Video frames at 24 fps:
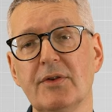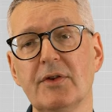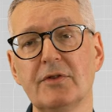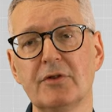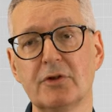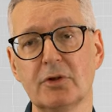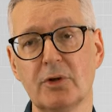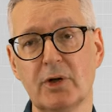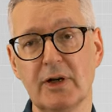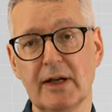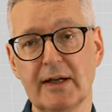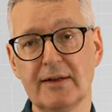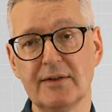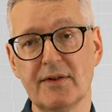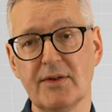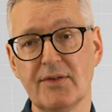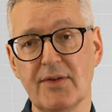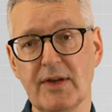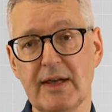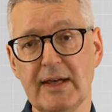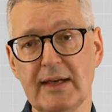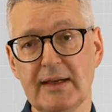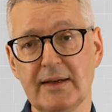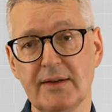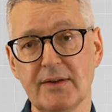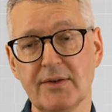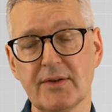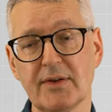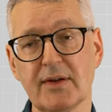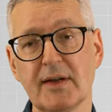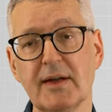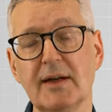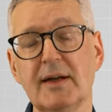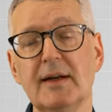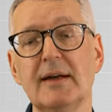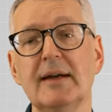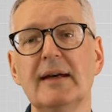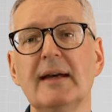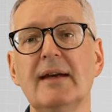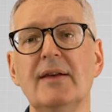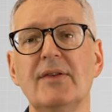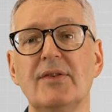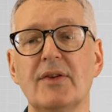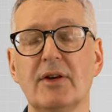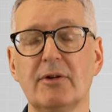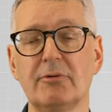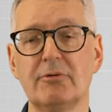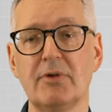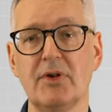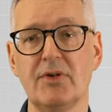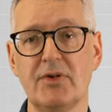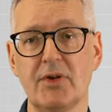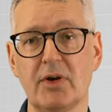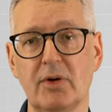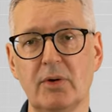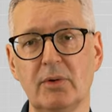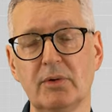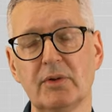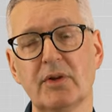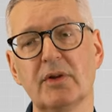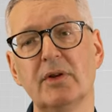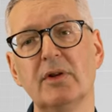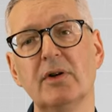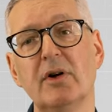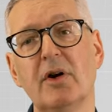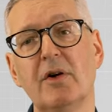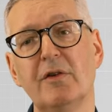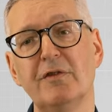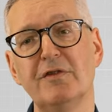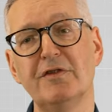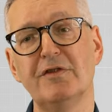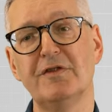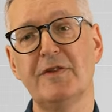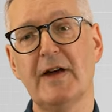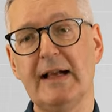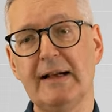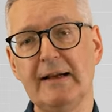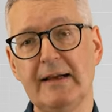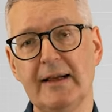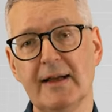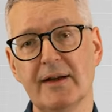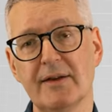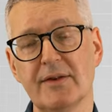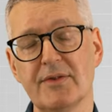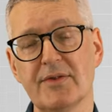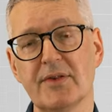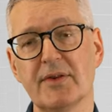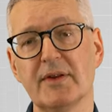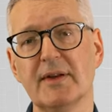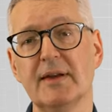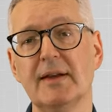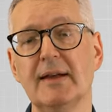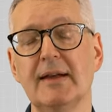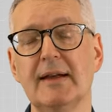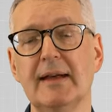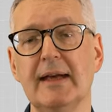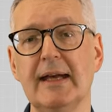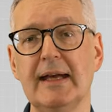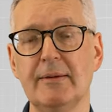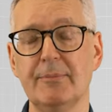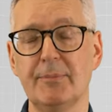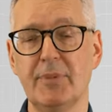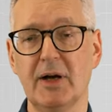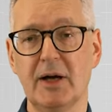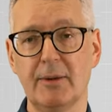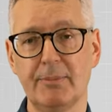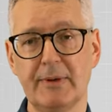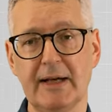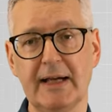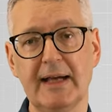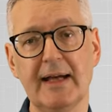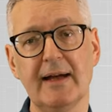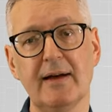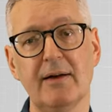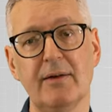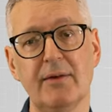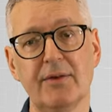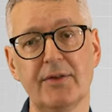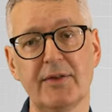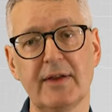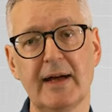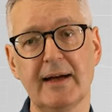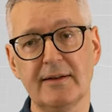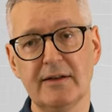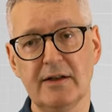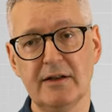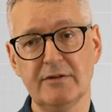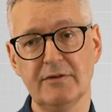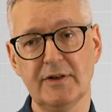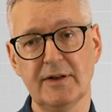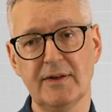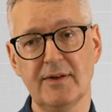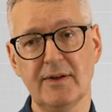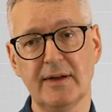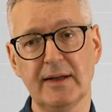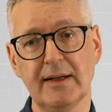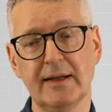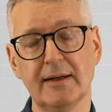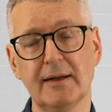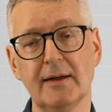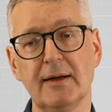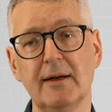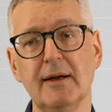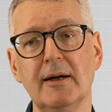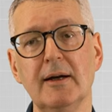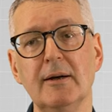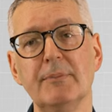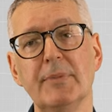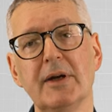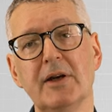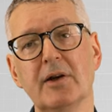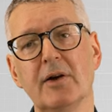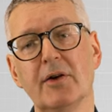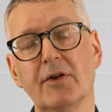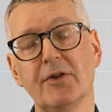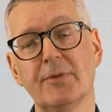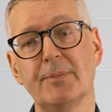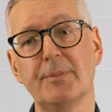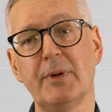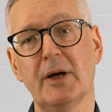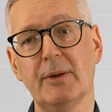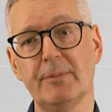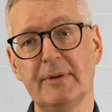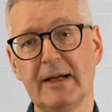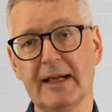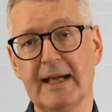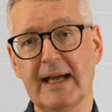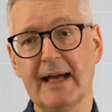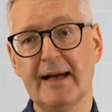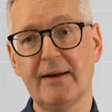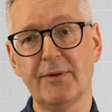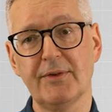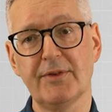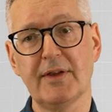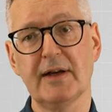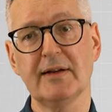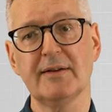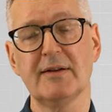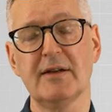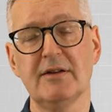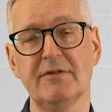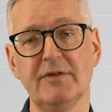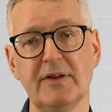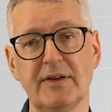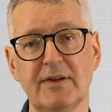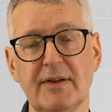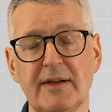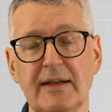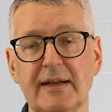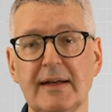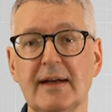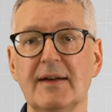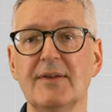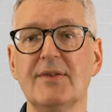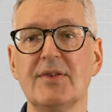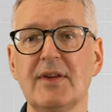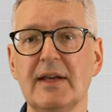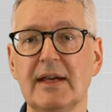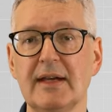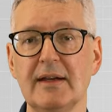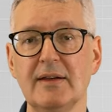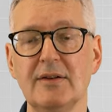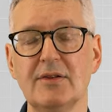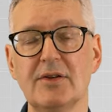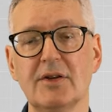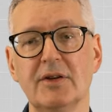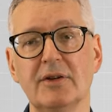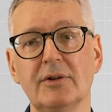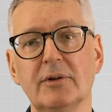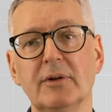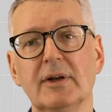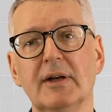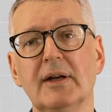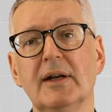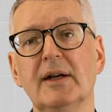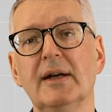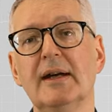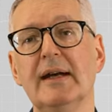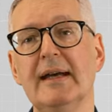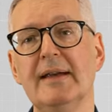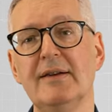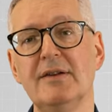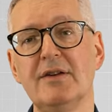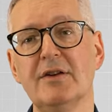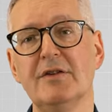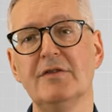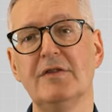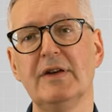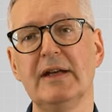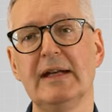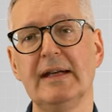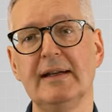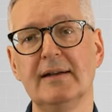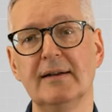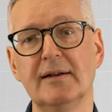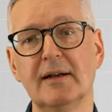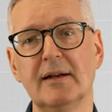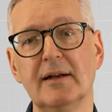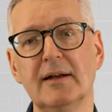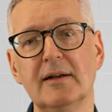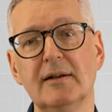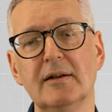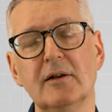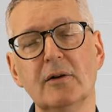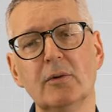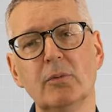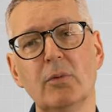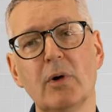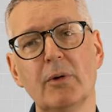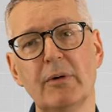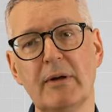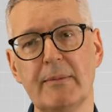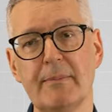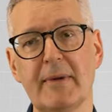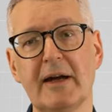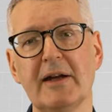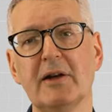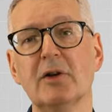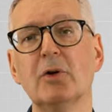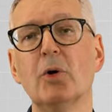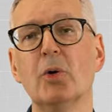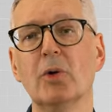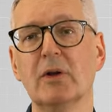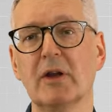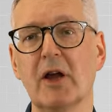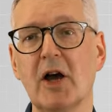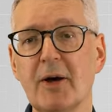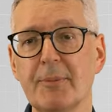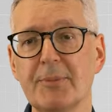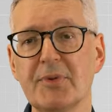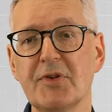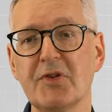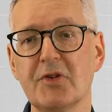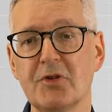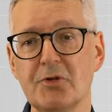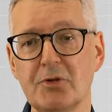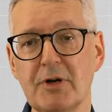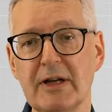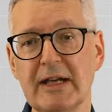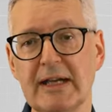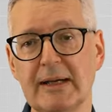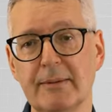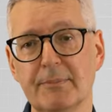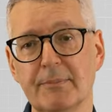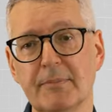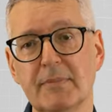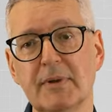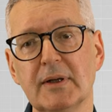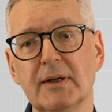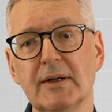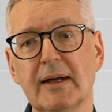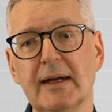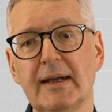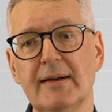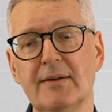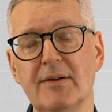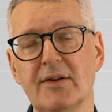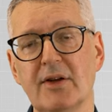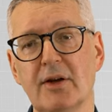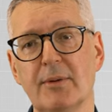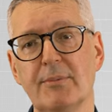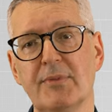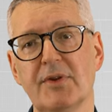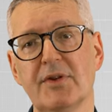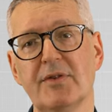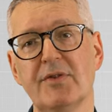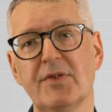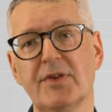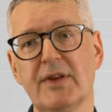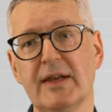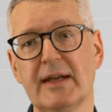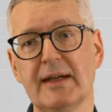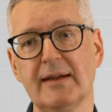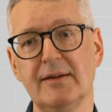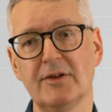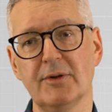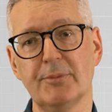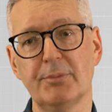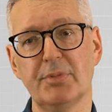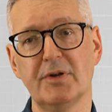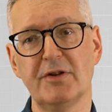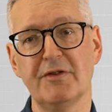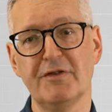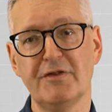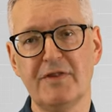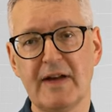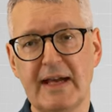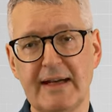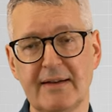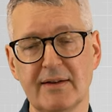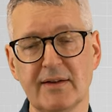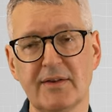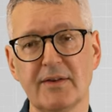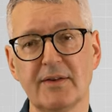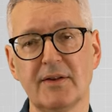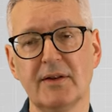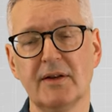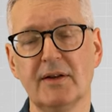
of chronic disease is a result of failures in public health activity because public health activity is seeking to intervene what we might call upstream in terms of seeking to prevent